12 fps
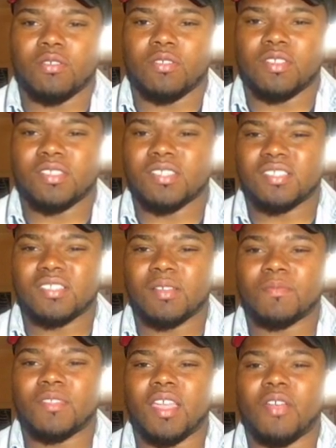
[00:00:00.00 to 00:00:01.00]
This is
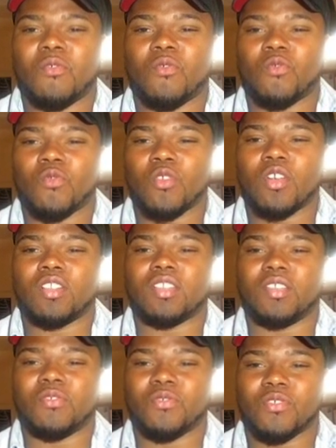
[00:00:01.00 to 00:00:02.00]
something that
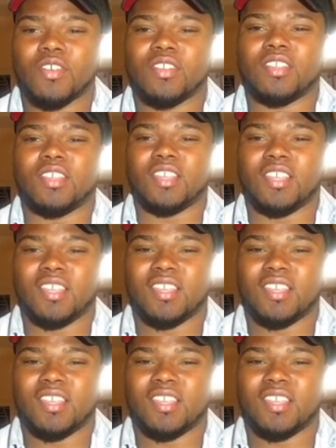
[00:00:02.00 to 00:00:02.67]
really, really